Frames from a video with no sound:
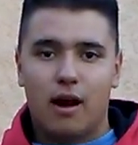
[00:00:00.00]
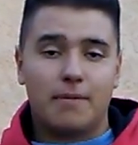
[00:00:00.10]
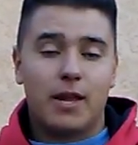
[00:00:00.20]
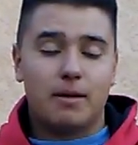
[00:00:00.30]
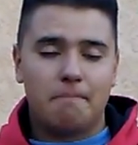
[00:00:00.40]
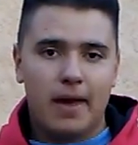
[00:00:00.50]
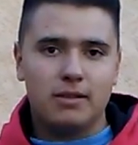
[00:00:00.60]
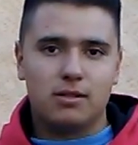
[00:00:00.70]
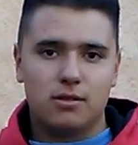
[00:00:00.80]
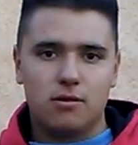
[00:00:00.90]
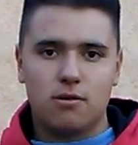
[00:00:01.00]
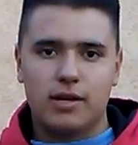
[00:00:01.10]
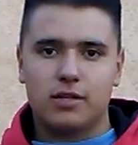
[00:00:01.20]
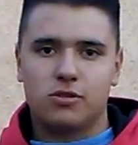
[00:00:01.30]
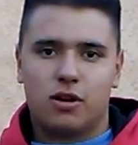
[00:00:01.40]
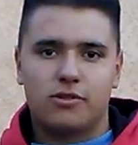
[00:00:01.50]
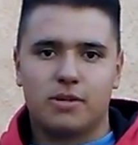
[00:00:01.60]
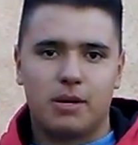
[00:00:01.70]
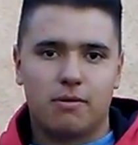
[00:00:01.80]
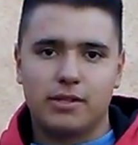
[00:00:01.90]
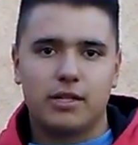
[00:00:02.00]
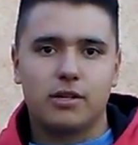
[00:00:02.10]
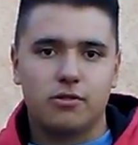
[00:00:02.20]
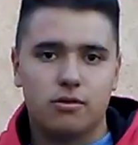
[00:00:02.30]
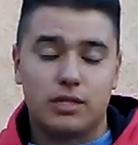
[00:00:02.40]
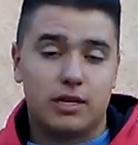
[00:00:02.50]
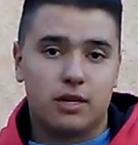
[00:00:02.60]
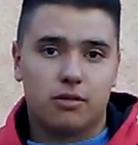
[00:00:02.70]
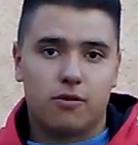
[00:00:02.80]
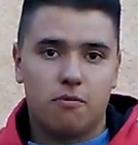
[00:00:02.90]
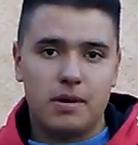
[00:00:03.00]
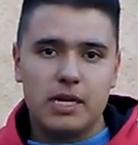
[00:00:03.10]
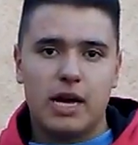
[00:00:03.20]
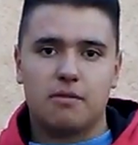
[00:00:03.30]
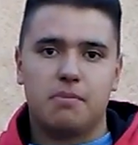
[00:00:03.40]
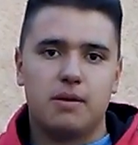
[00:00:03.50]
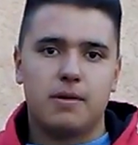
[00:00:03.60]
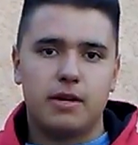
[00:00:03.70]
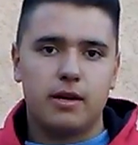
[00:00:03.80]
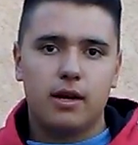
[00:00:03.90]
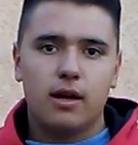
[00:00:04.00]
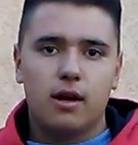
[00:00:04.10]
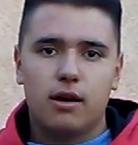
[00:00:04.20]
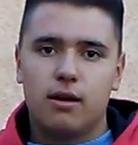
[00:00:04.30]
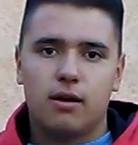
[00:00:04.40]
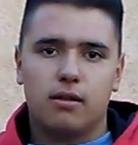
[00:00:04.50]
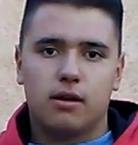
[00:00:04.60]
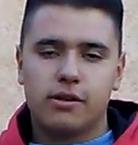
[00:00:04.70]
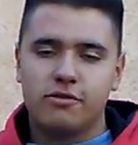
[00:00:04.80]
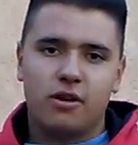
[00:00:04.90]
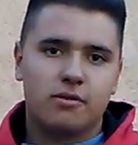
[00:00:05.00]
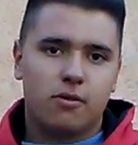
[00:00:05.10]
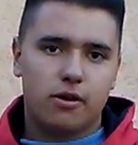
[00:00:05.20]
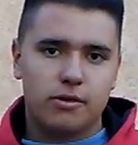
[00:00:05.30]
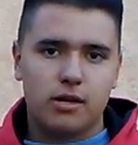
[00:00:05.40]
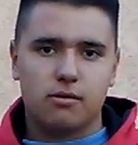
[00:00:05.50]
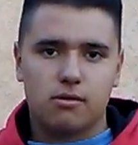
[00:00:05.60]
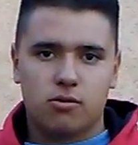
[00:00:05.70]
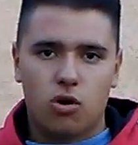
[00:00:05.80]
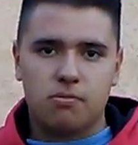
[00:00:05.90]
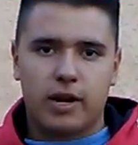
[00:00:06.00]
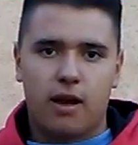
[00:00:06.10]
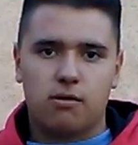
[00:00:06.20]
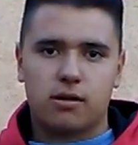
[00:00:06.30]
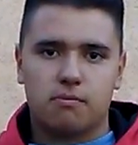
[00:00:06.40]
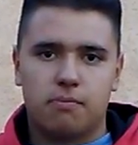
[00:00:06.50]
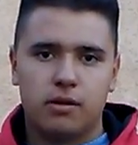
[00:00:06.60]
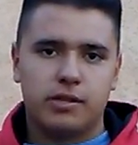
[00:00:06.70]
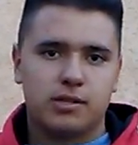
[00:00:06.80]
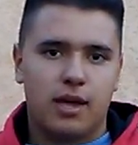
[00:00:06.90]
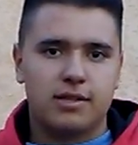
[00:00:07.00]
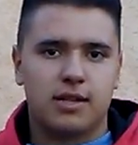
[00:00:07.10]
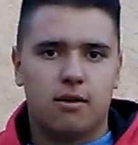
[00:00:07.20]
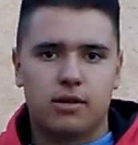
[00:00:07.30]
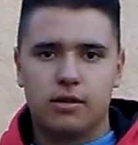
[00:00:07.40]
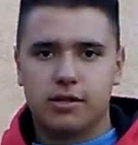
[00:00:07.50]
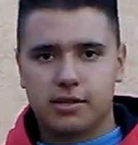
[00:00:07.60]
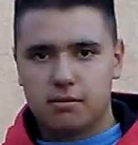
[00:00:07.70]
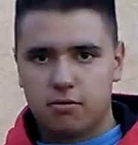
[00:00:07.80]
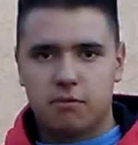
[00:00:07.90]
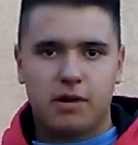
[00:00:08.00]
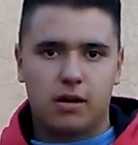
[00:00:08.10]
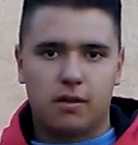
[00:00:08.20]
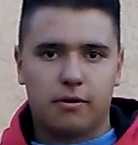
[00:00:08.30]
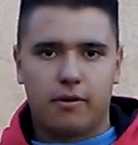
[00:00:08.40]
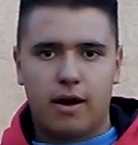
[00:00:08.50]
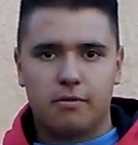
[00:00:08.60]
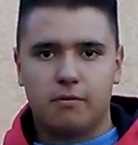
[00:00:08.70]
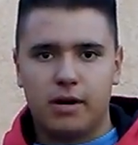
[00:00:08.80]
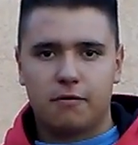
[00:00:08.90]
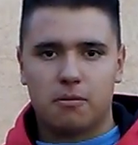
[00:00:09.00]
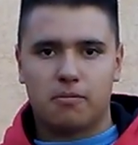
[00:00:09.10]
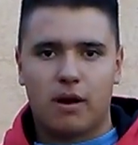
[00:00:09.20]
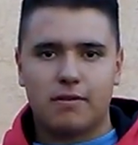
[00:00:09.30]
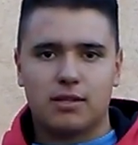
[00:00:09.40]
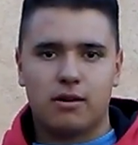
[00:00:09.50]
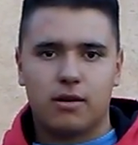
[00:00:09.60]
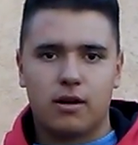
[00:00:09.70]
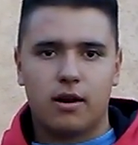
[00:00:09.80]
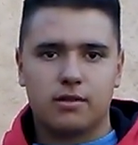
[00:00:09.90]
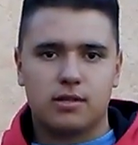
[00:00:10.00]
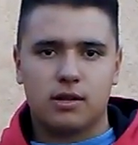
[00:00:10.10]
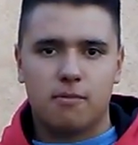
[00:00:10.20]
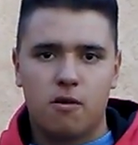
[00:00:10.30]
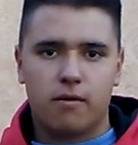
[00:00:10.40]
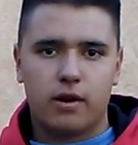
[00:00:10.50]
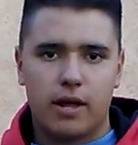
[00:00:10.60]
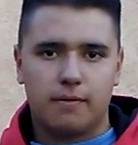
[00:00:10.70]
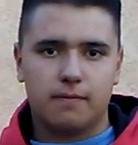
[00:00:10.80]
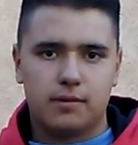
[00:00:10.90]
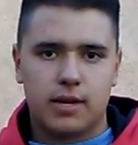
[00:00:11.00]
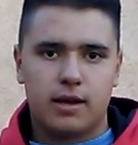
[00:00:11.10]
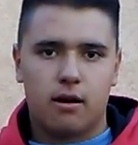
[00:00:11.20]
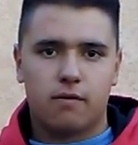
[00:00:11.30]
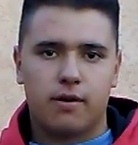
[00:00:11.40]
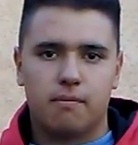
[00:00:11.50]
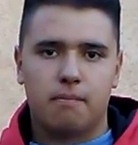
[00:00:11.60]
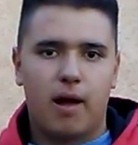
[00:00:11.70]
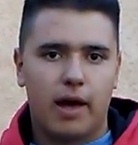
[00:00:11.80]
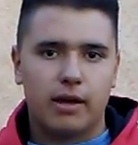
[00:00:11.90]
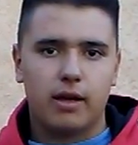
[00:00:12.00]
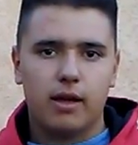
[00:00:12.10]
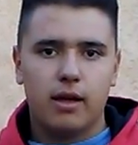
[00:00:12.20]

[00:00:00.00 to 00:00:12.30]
I'm getting paid to do, and he's charging me. What is he going to do? Is he going to throw me down and beat me? The construction worker didn't throw him down and punch his lights out. He just threw him down on the ground and waited for the private security guards to come over and take care of him by